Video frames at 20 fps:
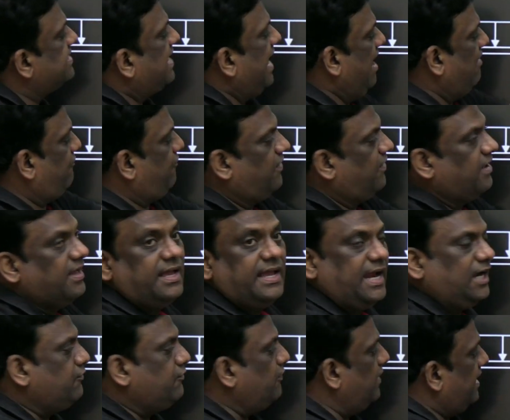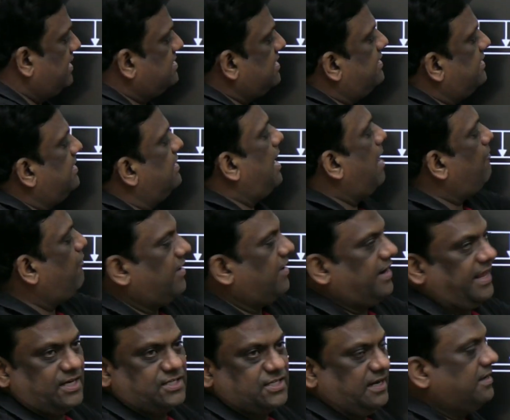F, it will exert in upward
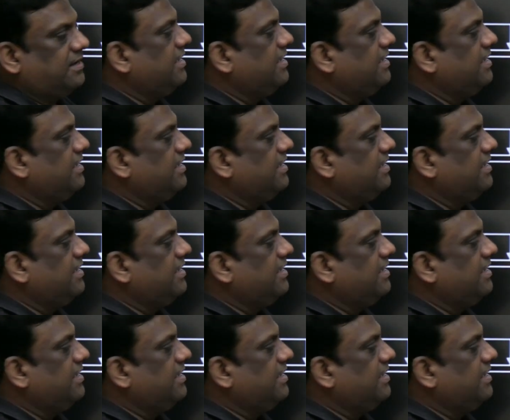direction.